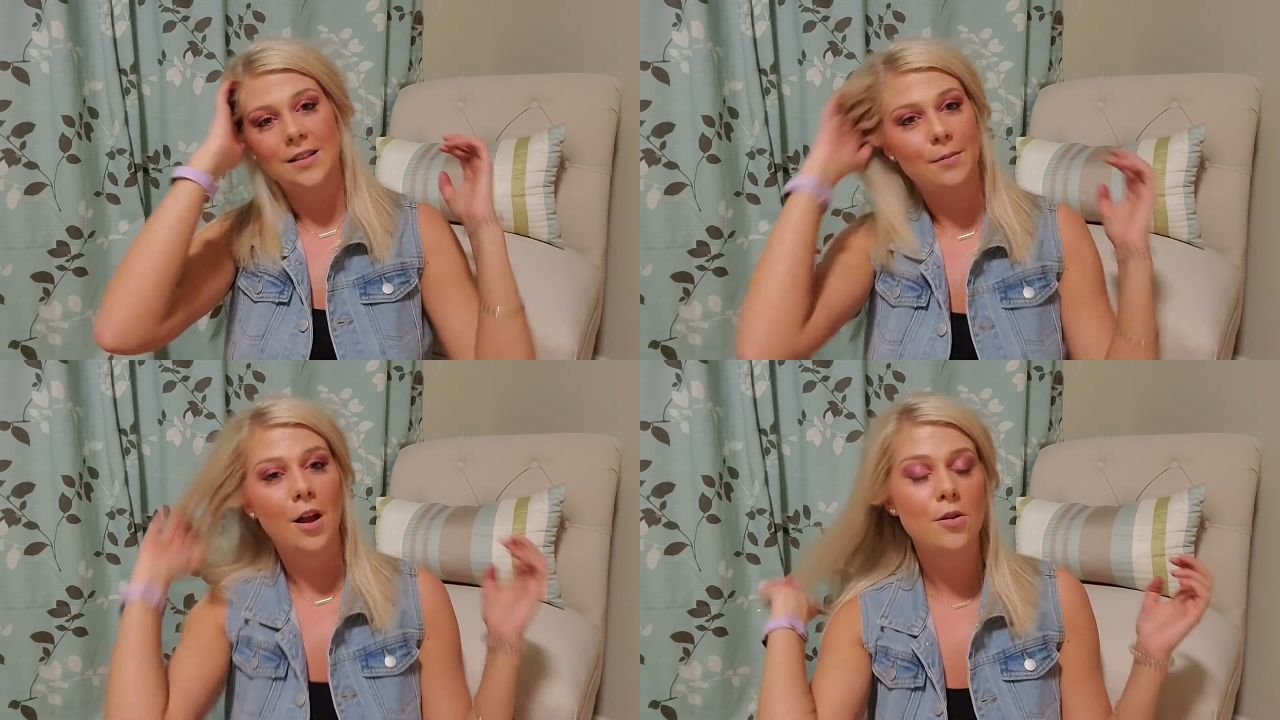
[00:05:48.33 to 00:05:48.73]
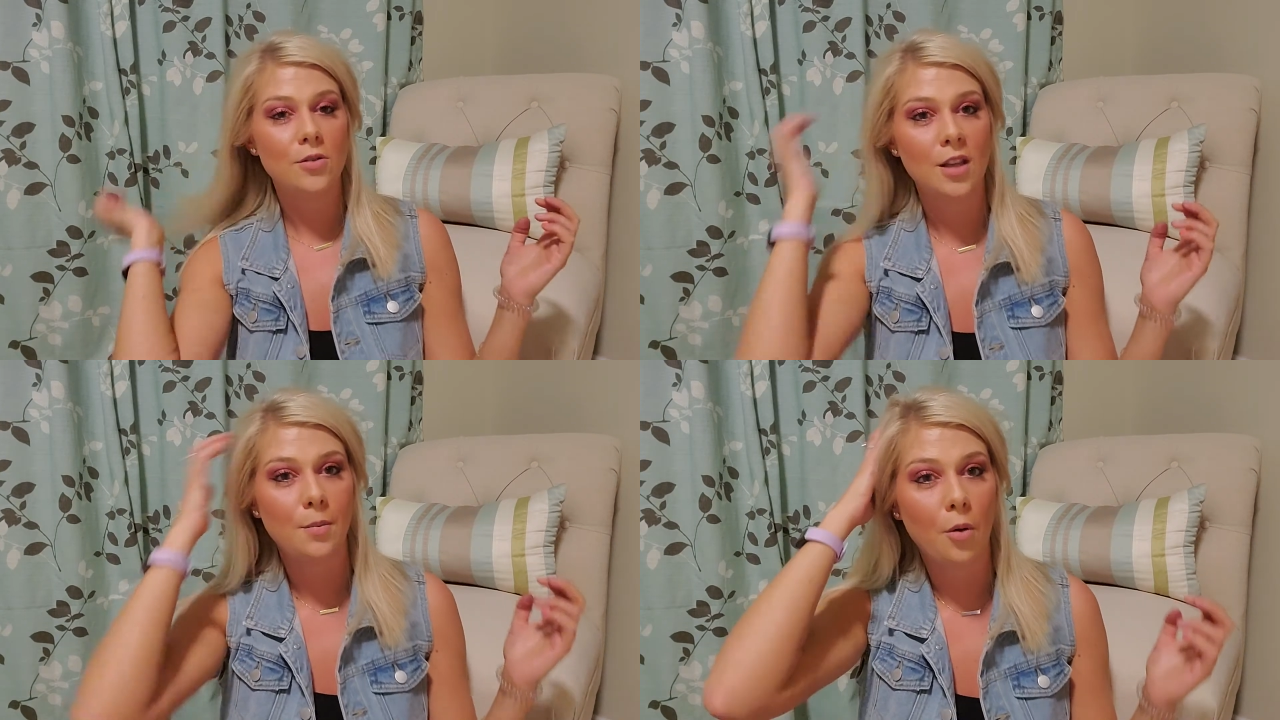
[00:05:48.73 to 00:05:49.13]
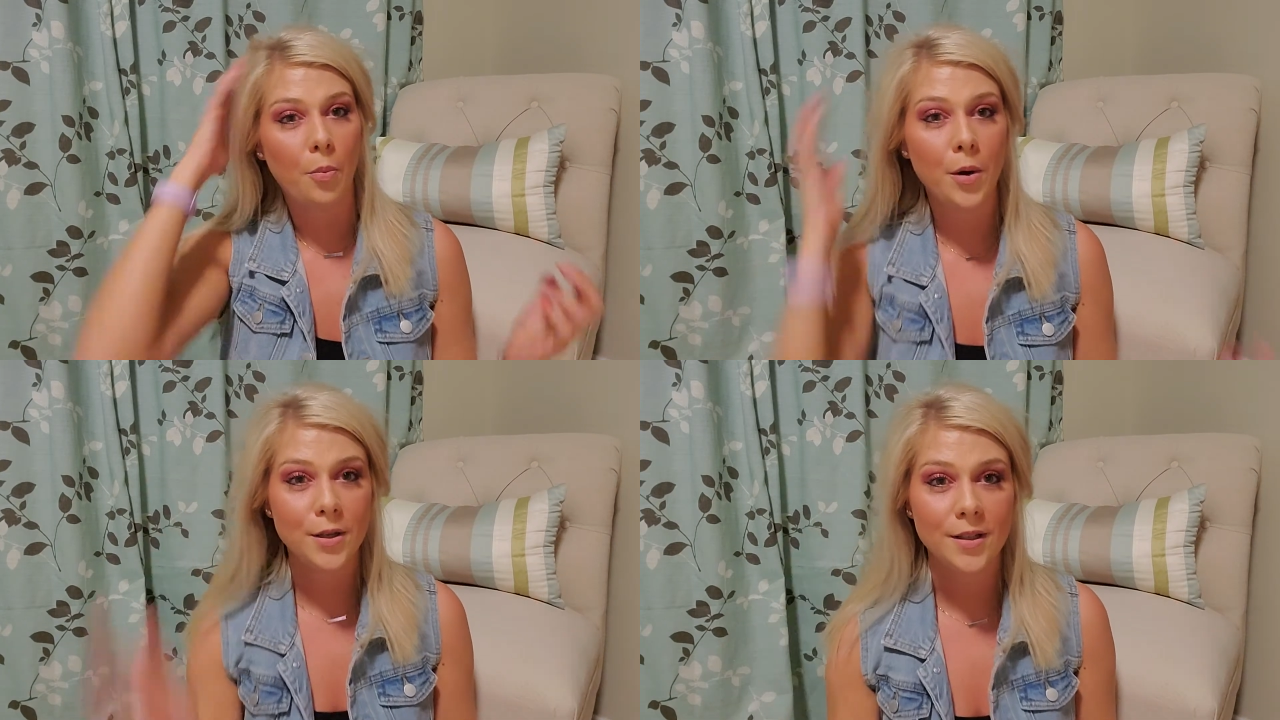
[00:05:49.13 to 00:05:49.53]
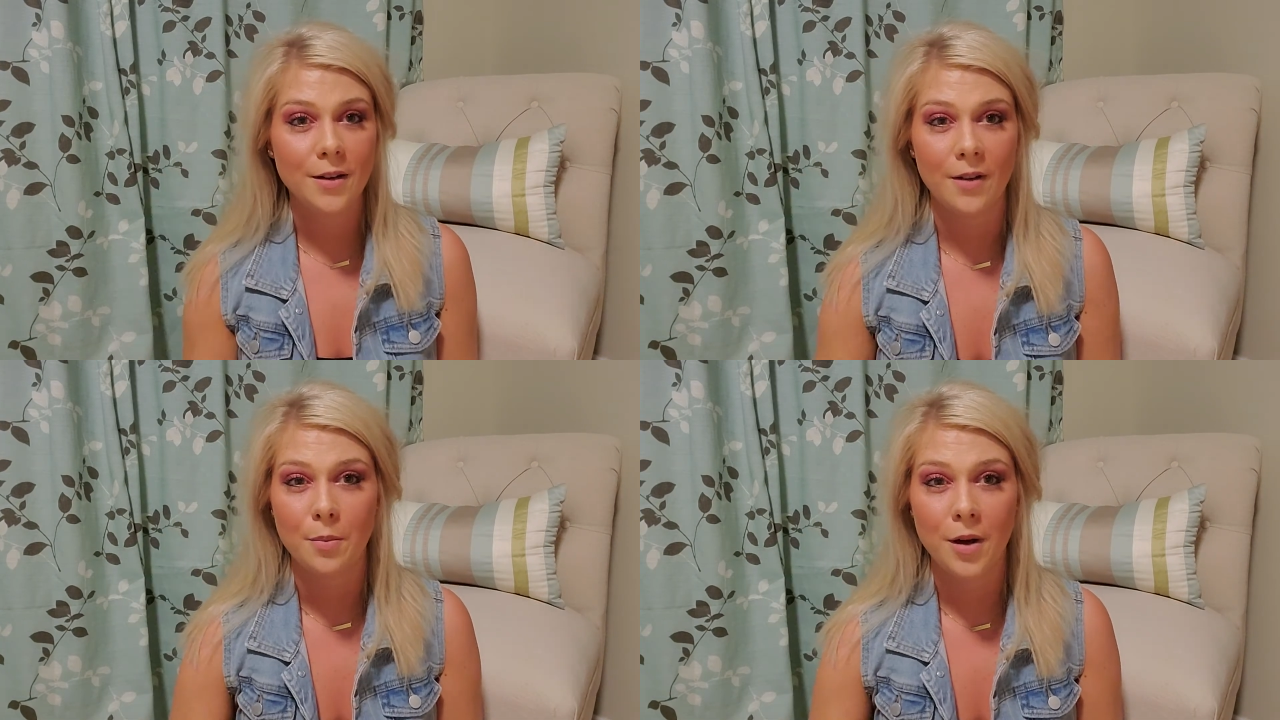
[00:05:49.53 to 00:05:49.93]
I'm not usually a bold person. If
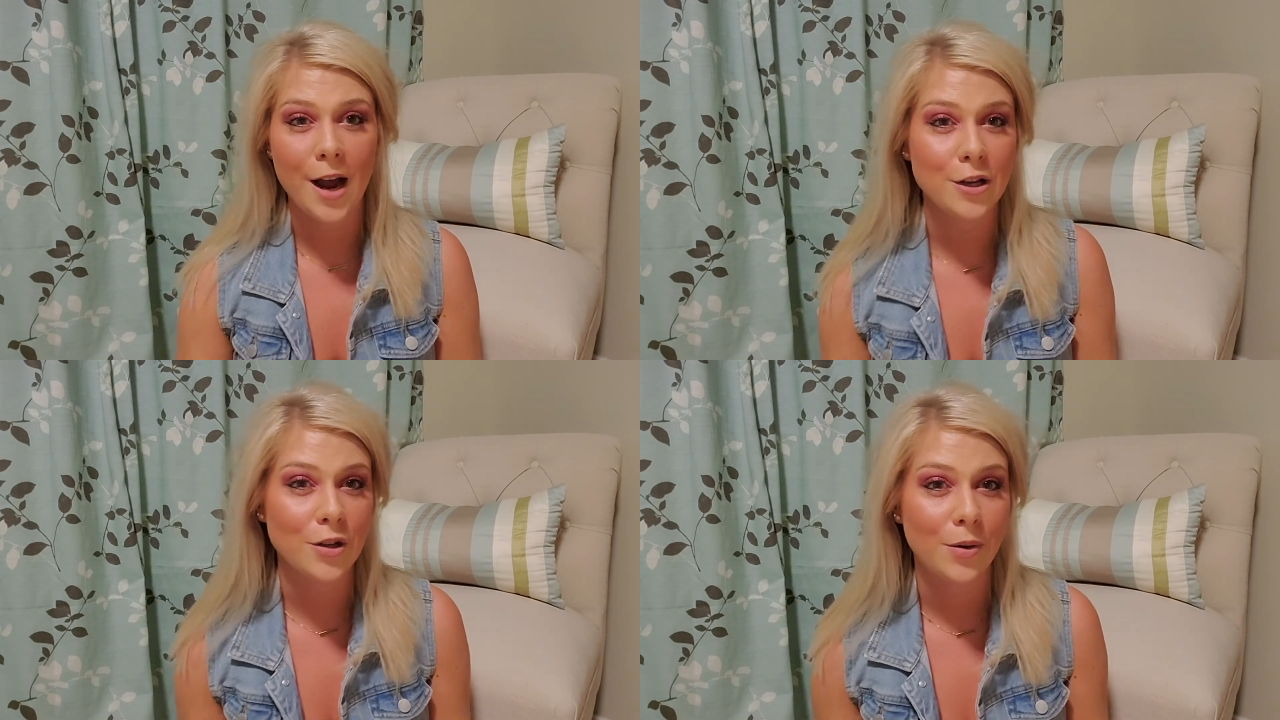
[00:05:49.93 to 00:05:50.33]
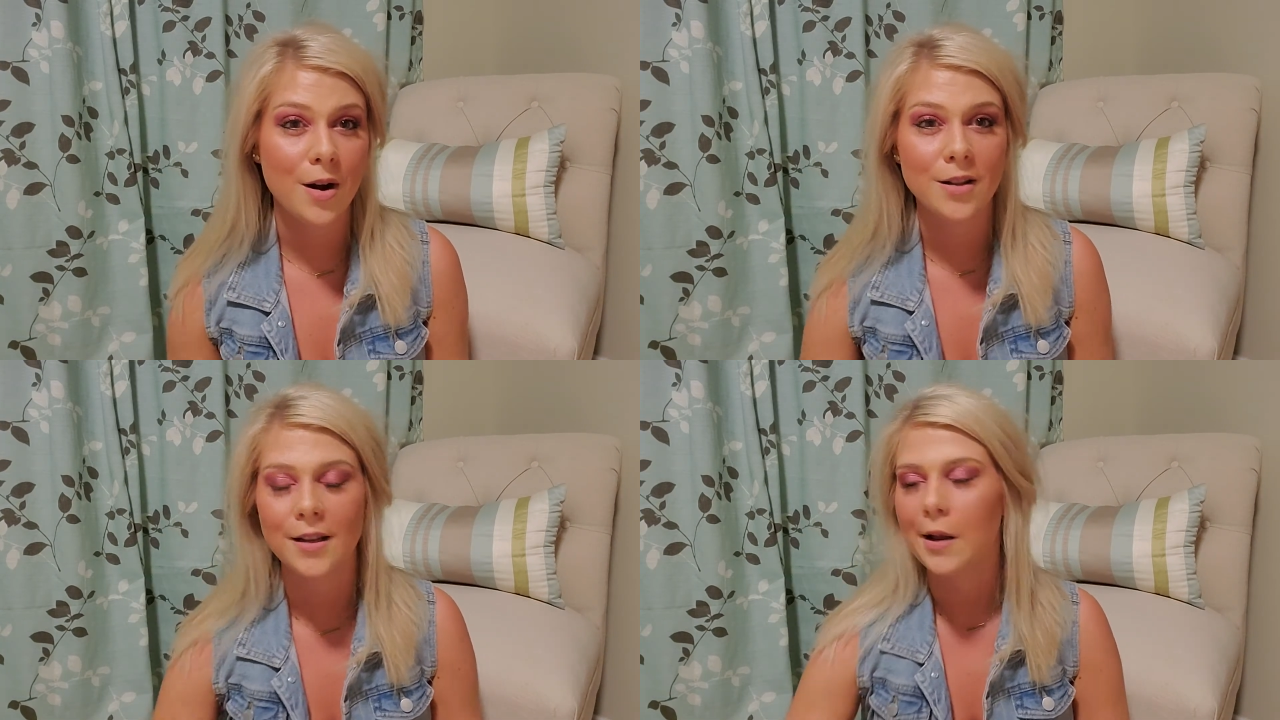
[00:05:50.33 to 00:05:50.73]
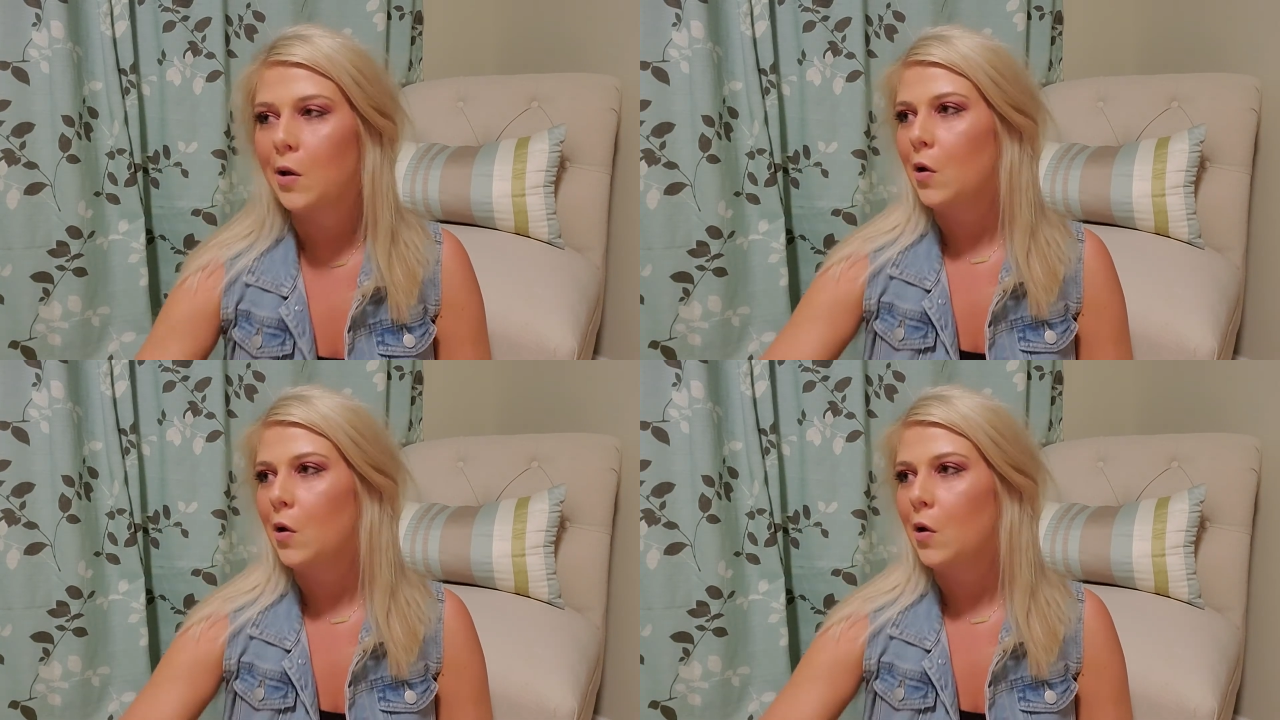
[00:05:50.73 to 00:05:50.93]
I put eyeshadow on, it's like